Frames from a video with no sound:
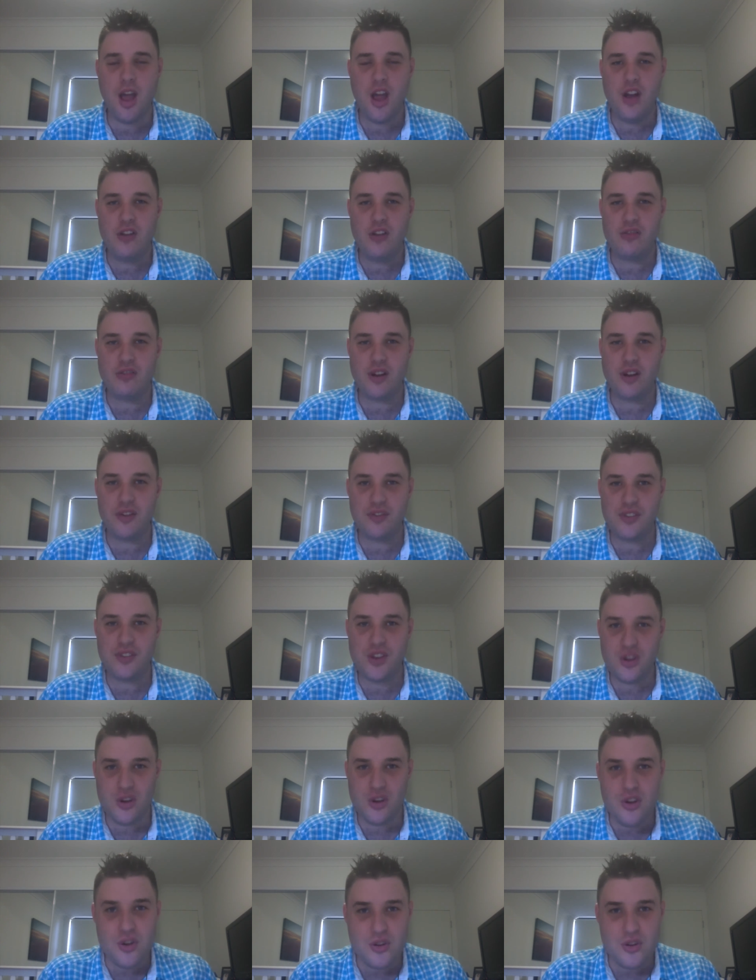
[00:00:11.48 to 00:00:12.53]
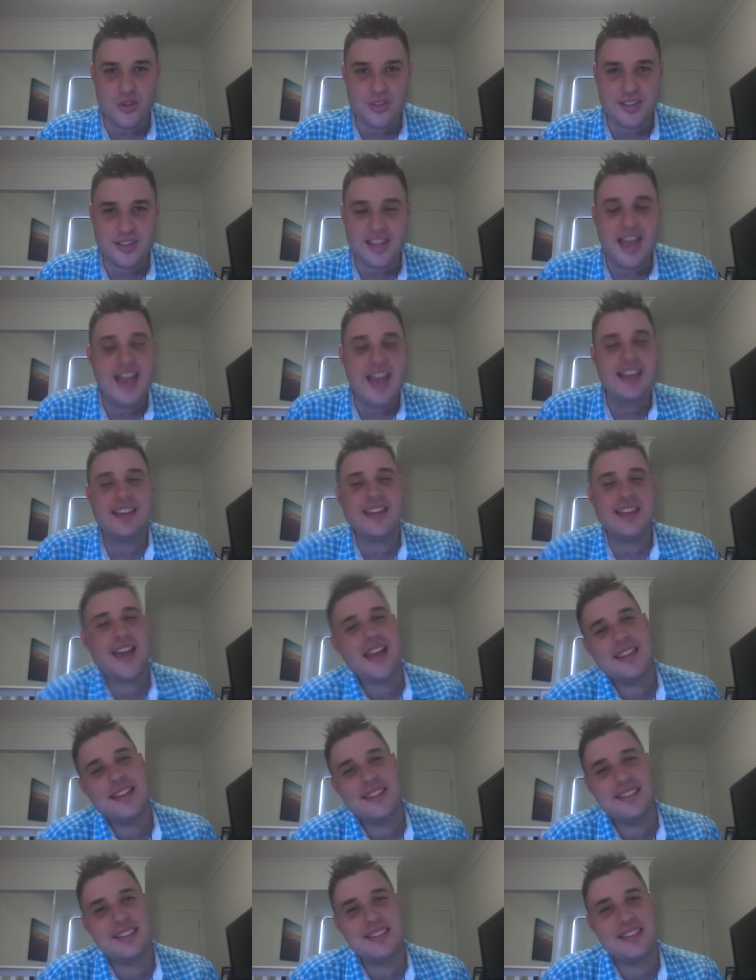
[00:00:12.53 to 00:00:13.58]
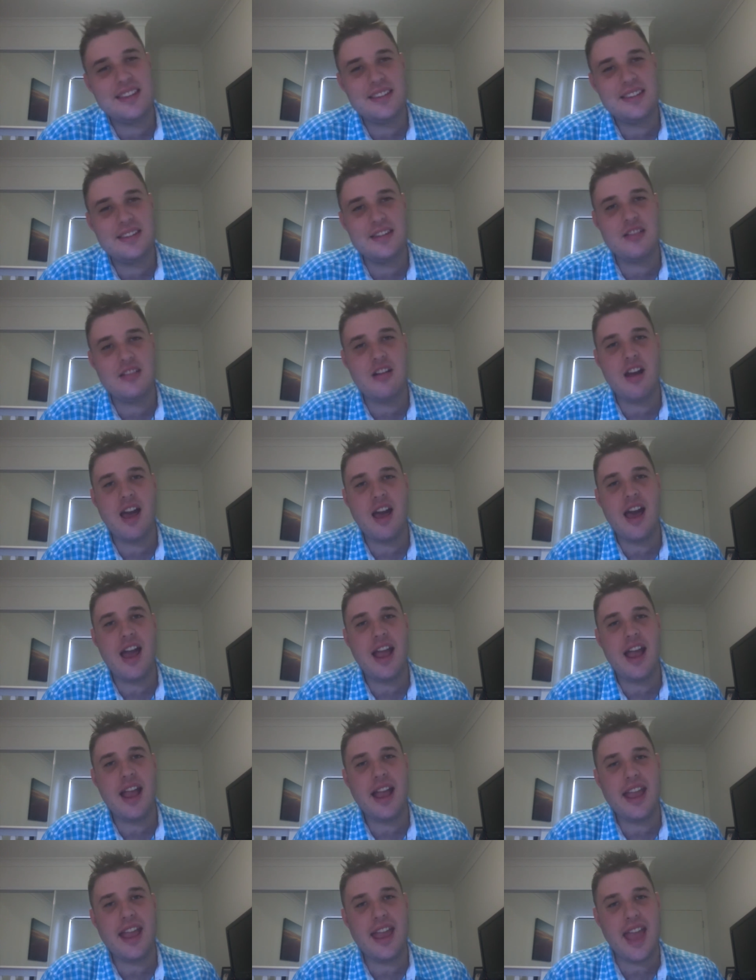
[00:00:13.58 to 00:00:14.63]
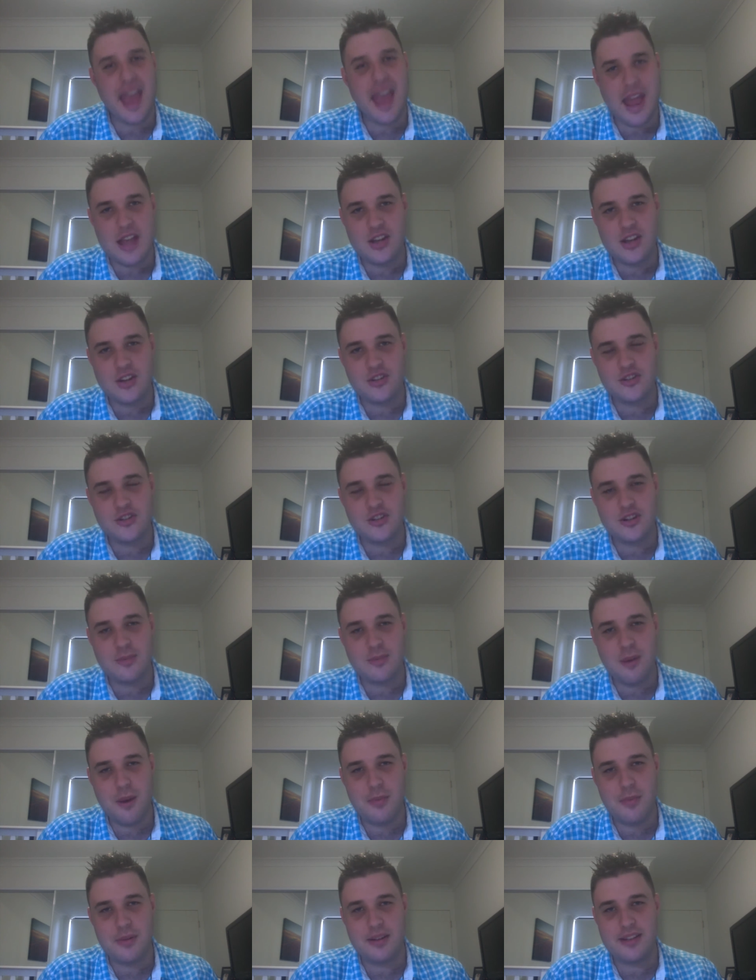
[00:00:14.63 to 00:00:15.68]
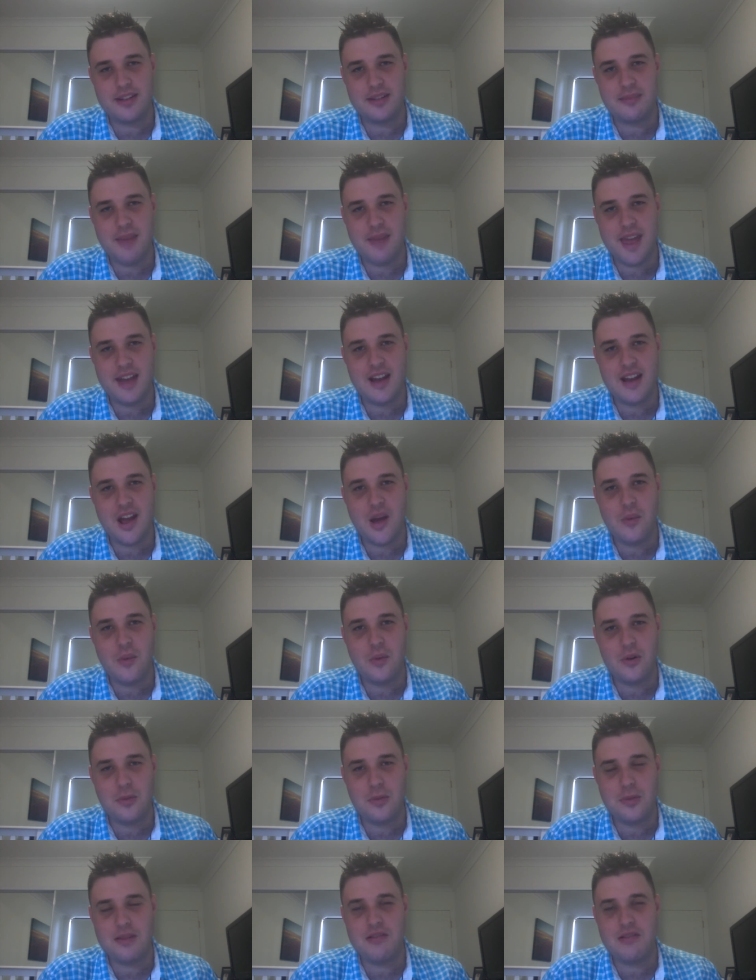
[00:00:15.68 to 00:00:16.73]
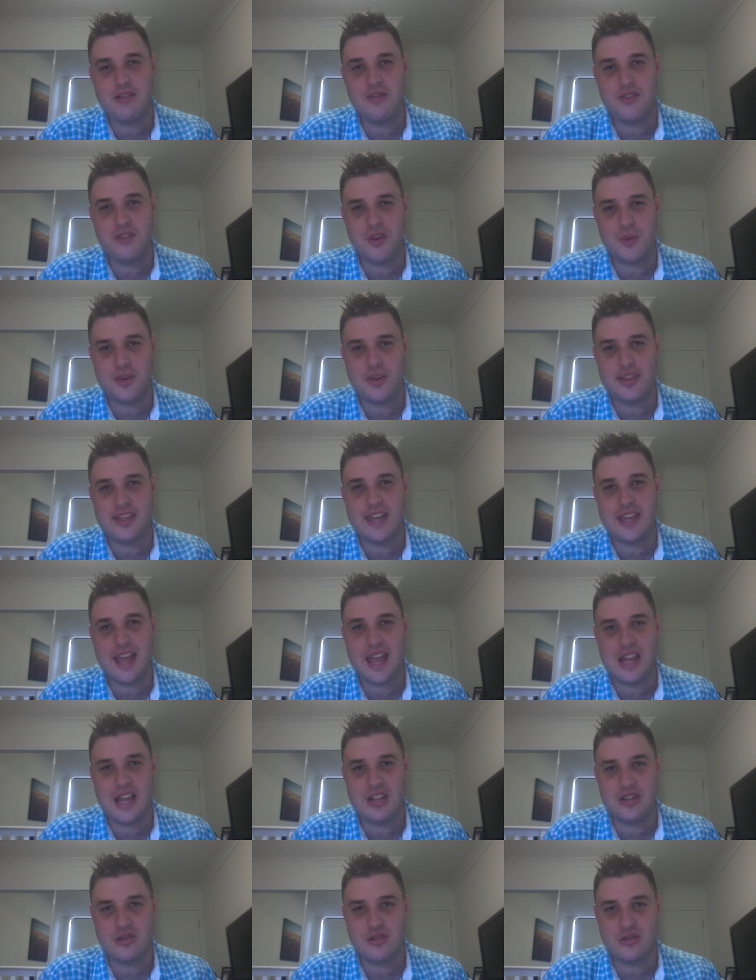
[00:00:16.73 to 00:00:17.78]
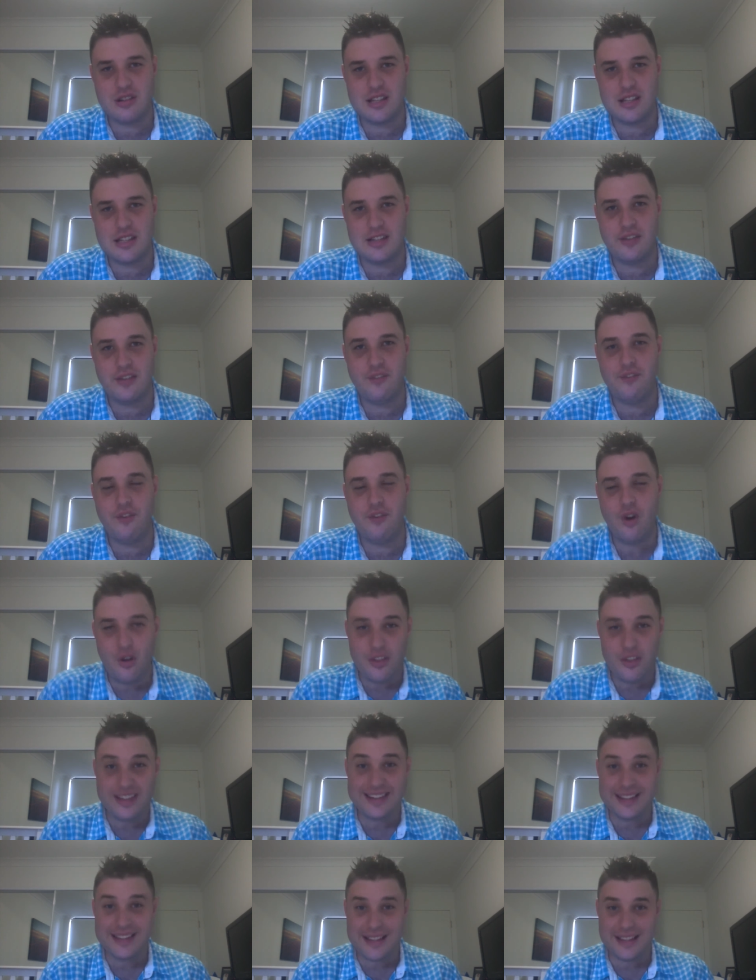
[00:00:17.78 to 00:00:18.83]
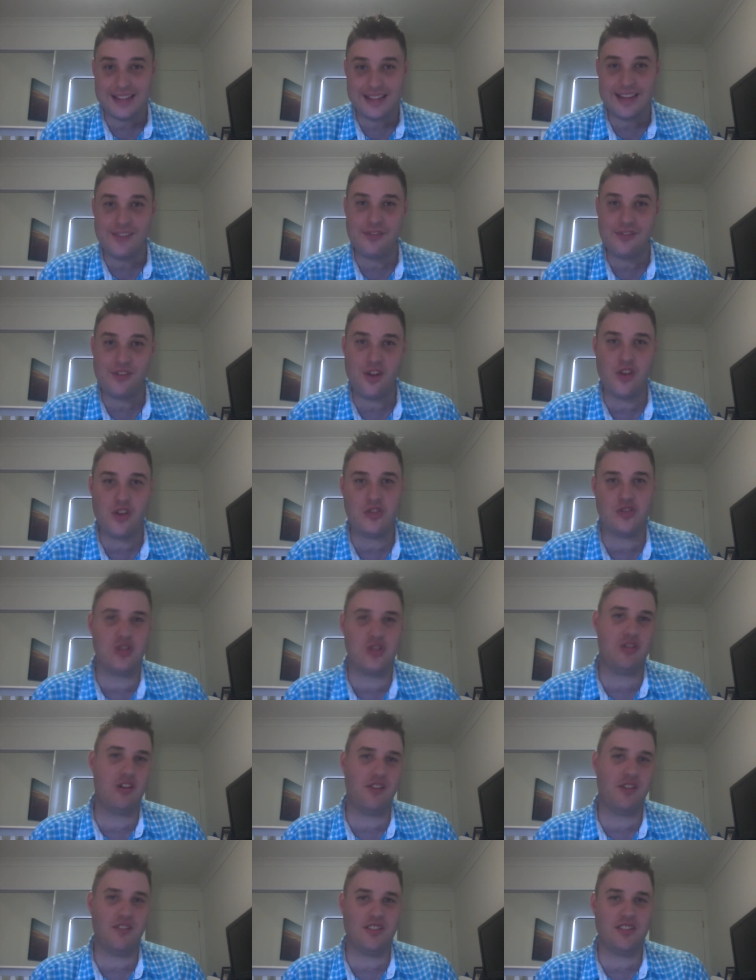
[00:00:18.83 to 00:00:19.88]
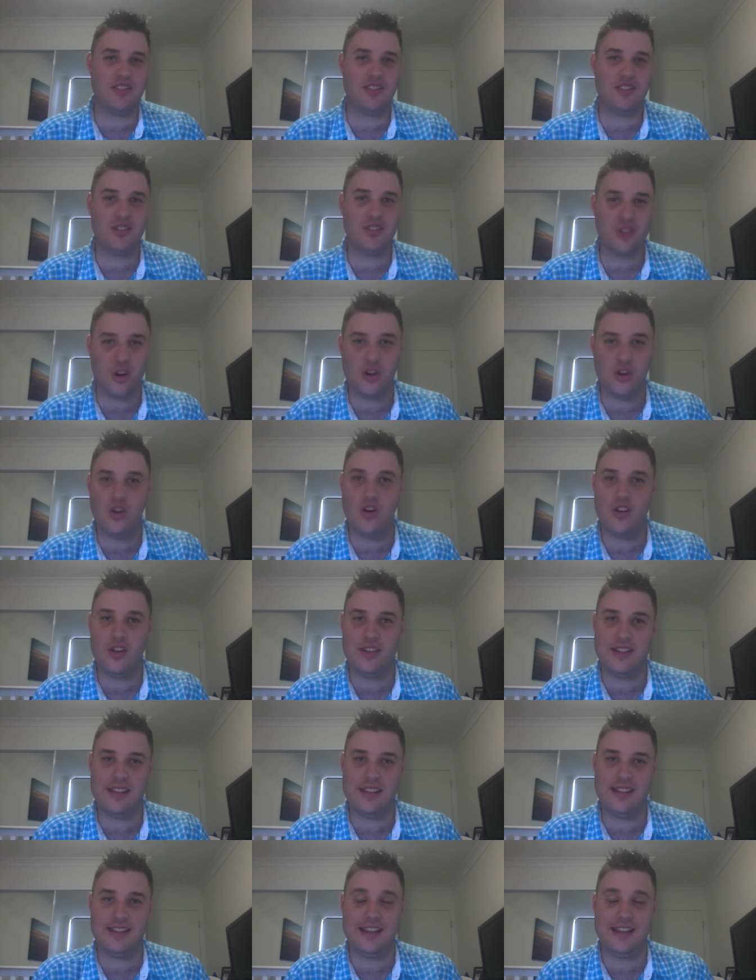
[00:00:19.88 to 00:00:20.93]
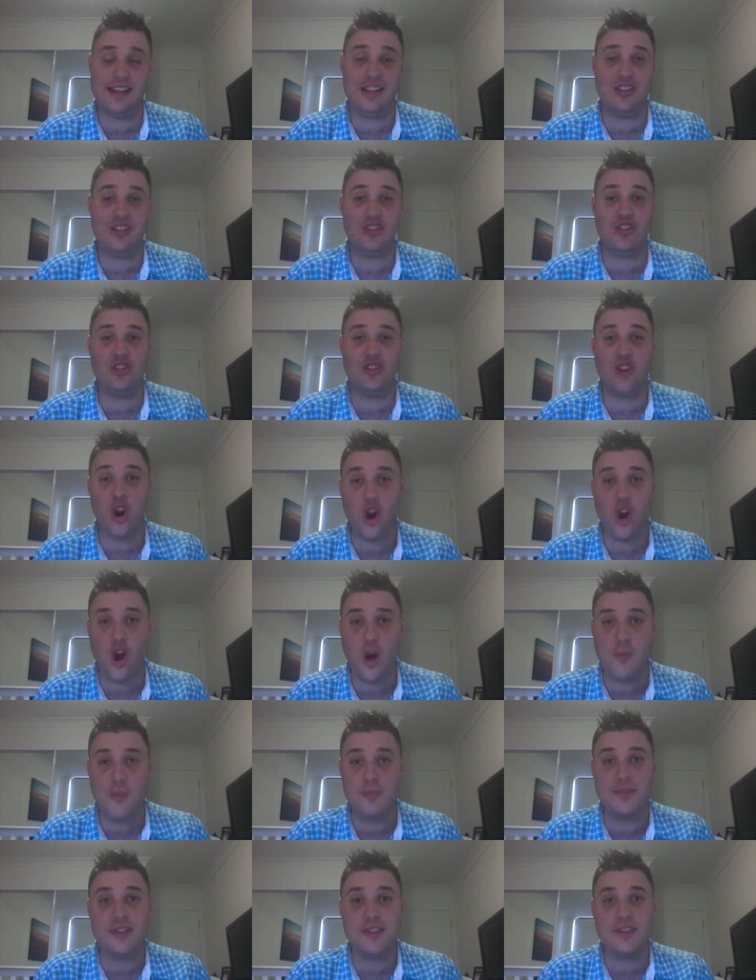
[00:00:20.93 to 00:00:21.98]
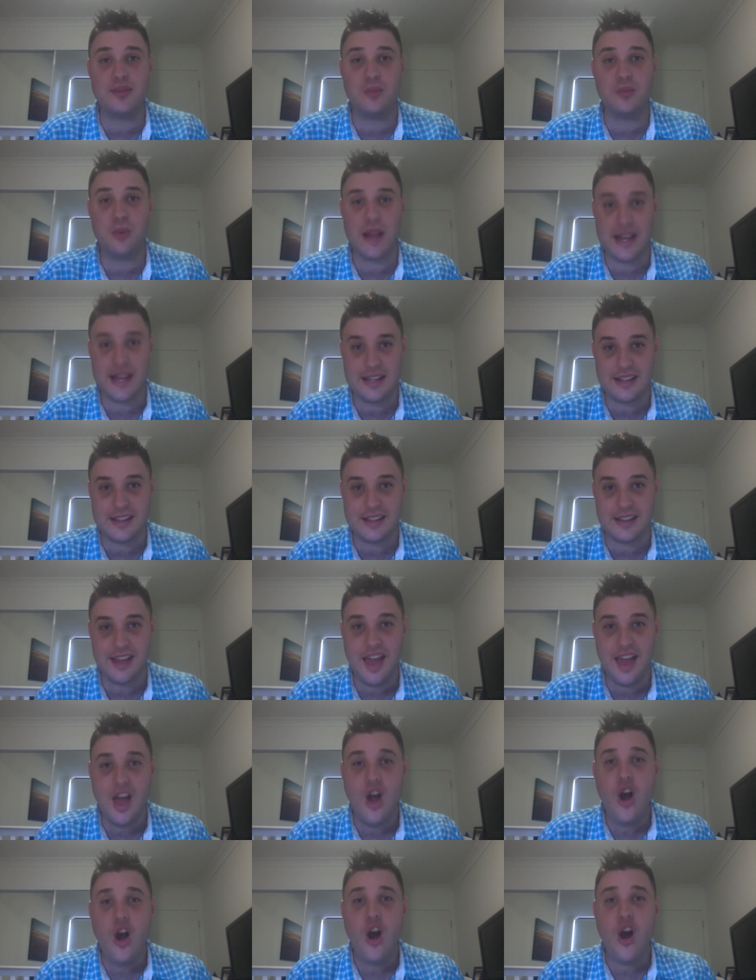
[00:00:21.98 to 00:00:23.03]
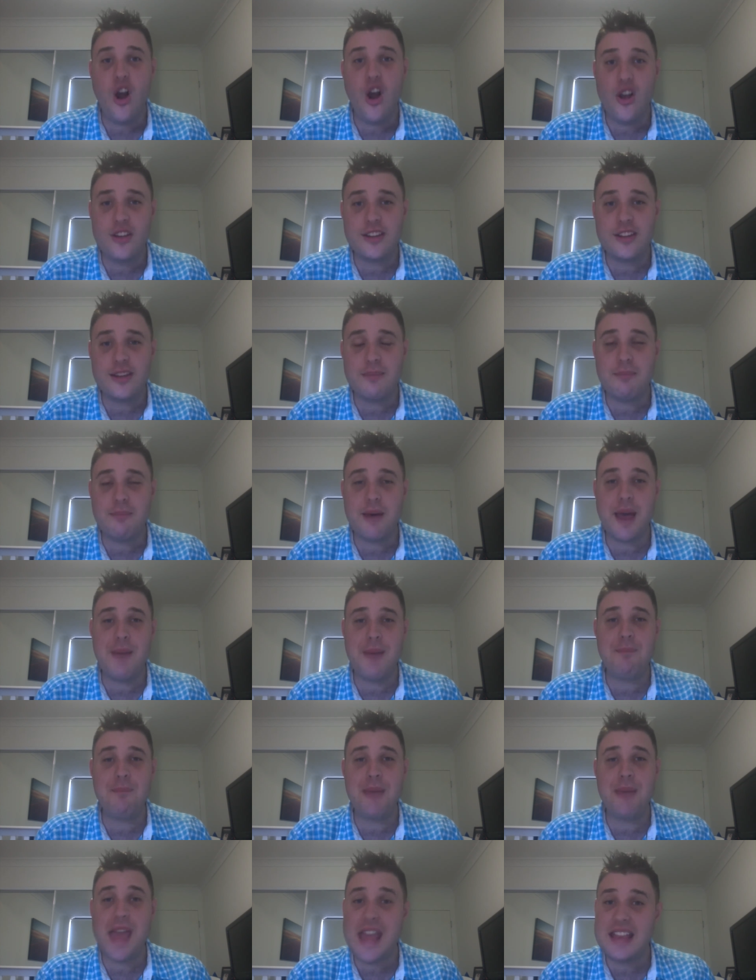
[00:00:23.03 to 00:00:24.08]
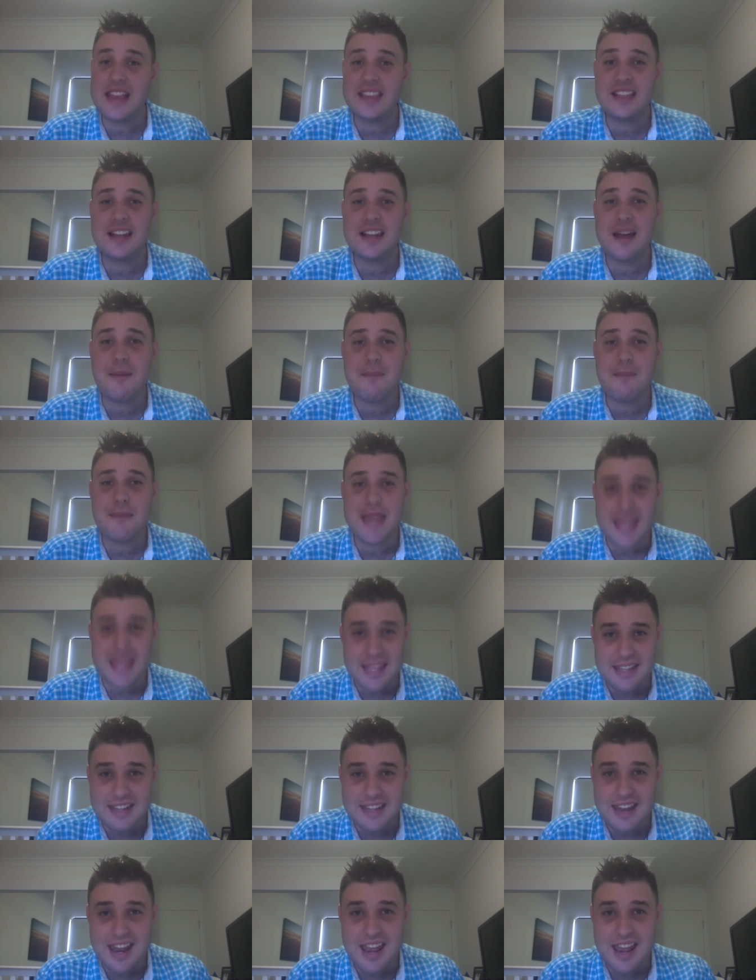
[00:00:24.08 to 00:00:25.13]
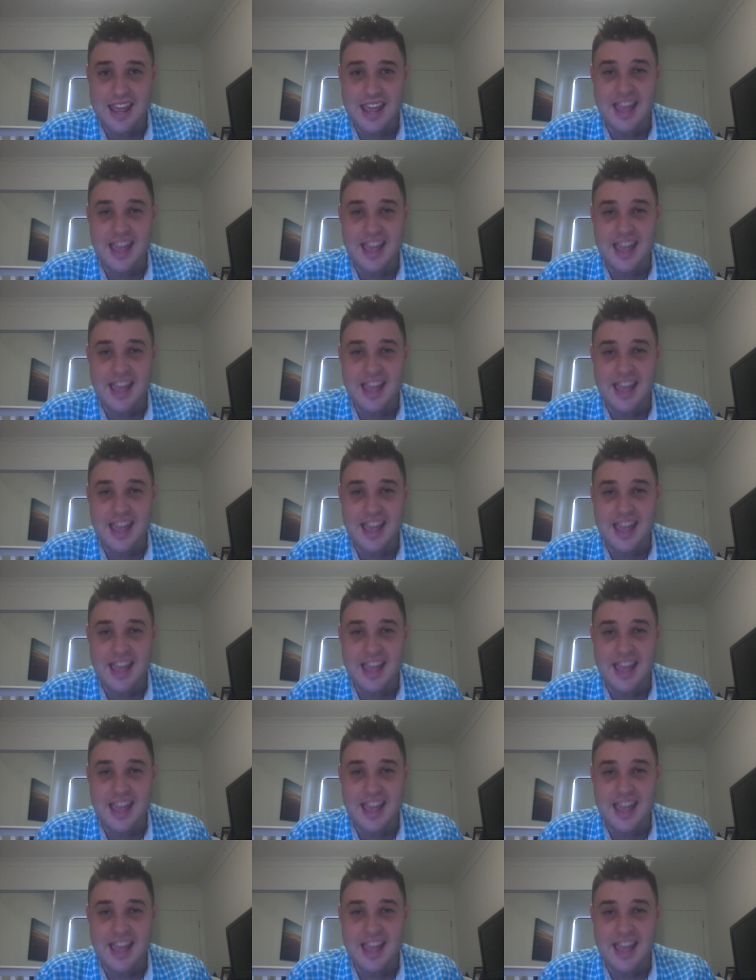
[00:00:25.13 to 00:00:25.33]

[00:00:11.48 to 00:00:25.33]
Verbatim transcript: Reviews. Yes, this year, again, due to popular demand, I will be reviewing the entries for the 61st Eurovision Song Contest in Stockholm, Sweden, hosted by Petra Mede.